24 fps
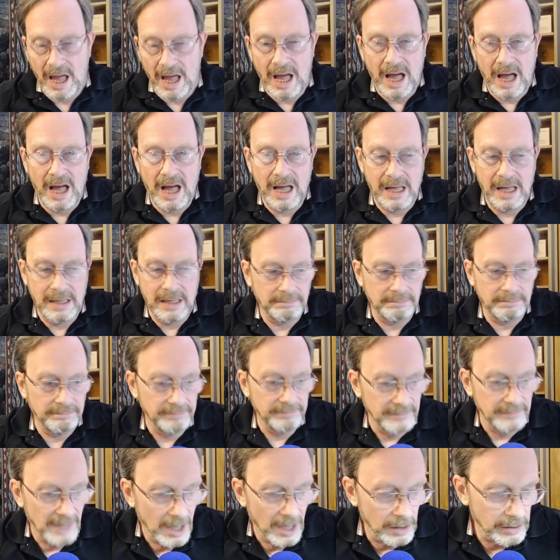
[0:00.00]
Um,
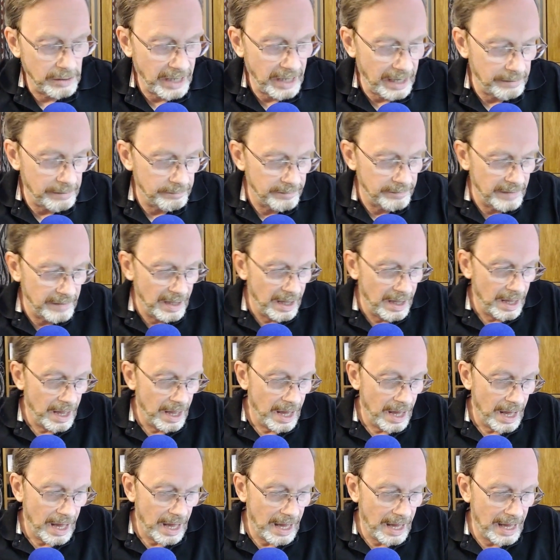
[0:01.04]
okay,
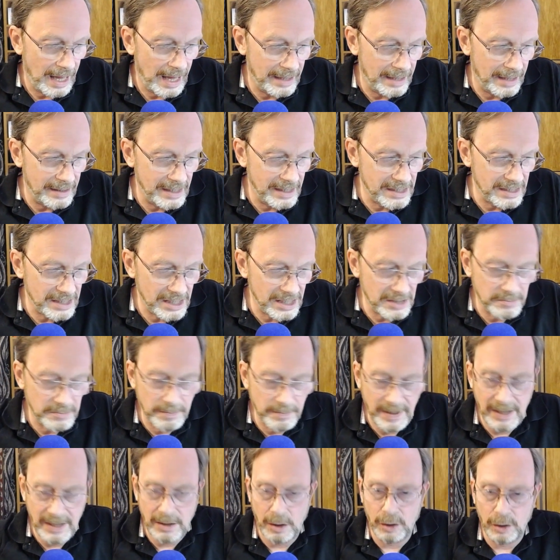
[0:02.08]
uh, this has
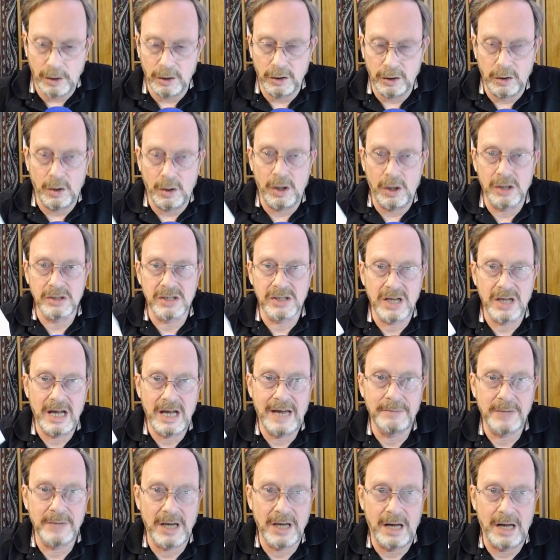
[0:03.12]
been a long
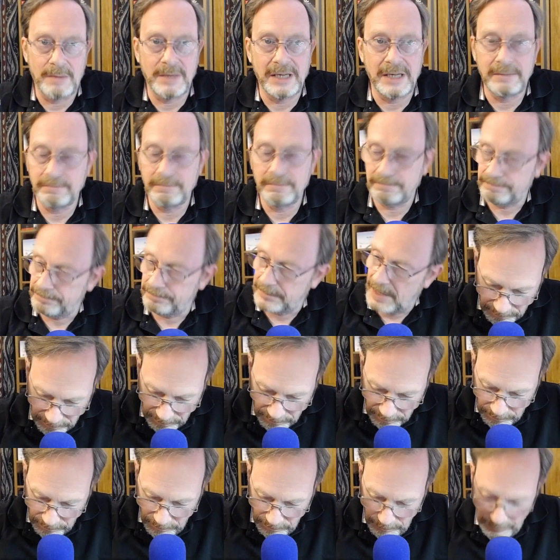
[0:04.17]
time coming.
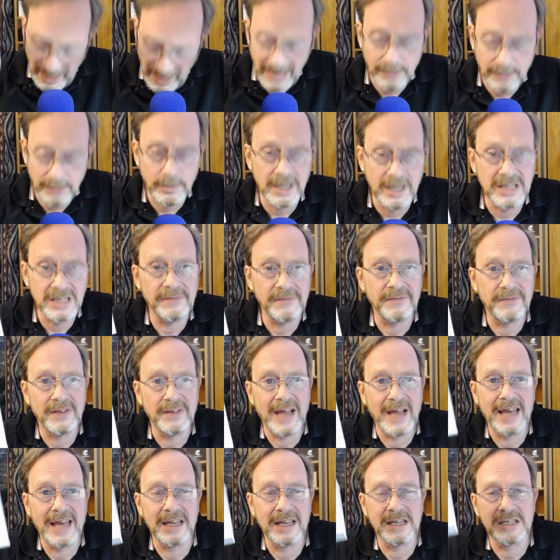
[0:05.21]
Main reason for
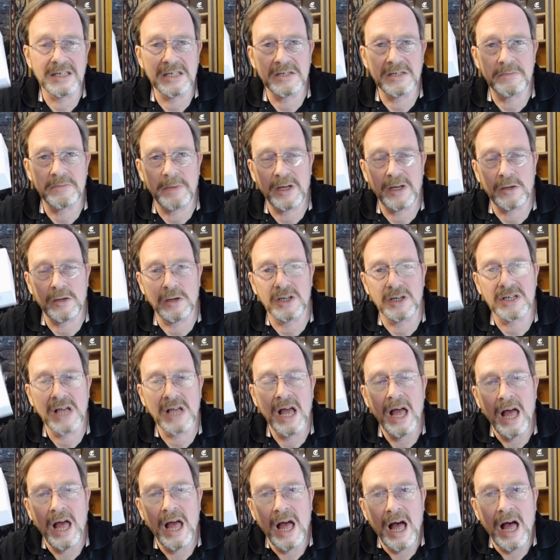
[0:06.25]
that is is because
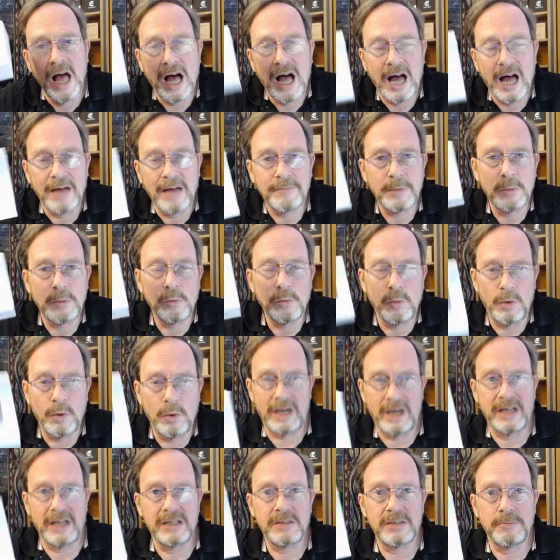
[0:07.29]
I've been
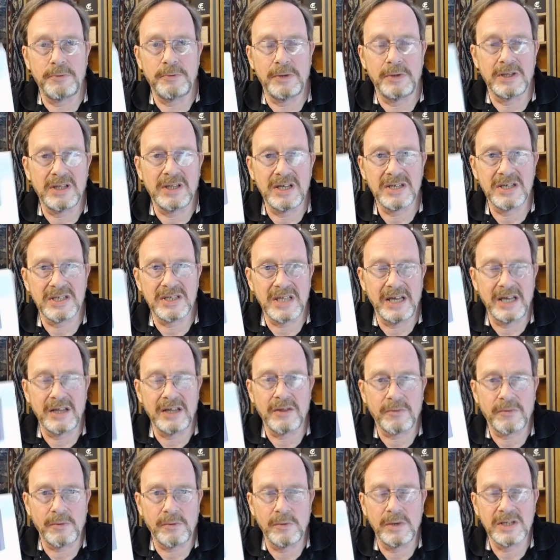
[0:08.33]
wanting to put this thing
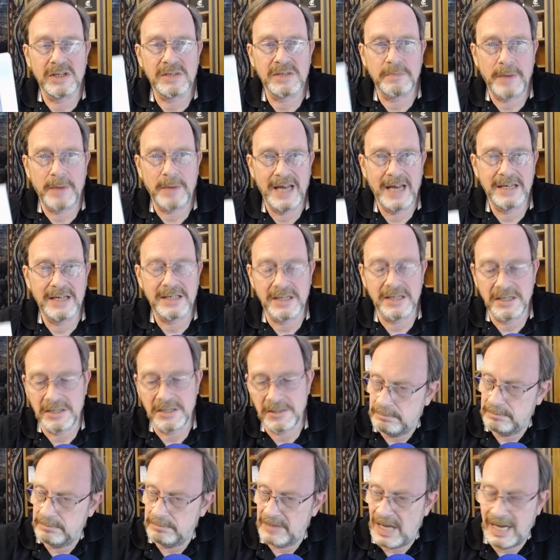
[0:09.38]
through its
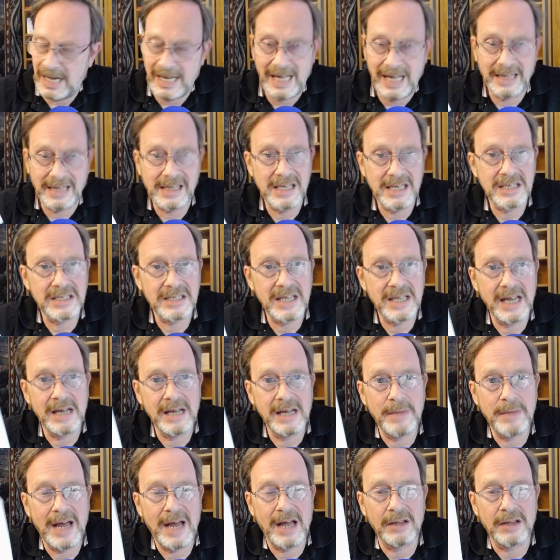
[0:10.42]
paces. I got this thing
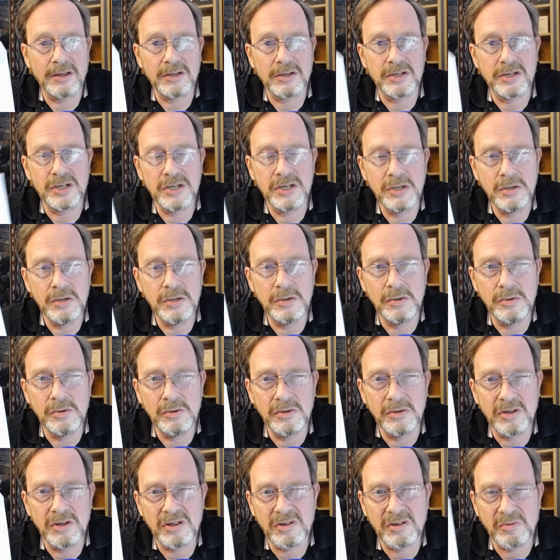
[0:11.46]
about
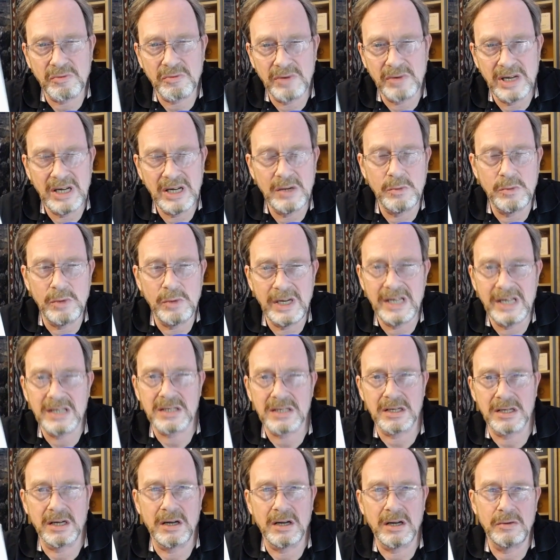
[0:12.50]
two, three
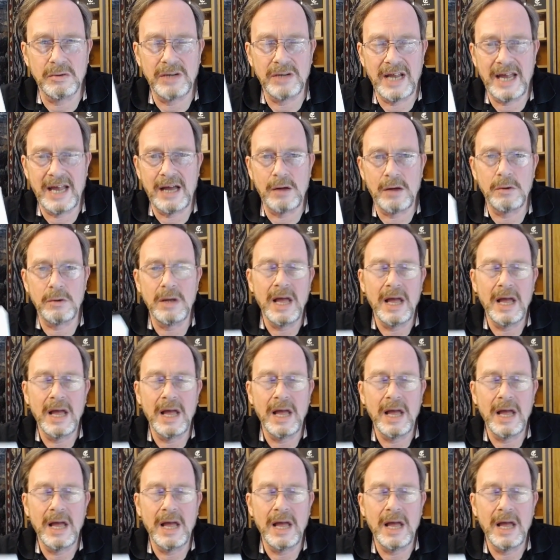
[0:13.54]
weeks ago now,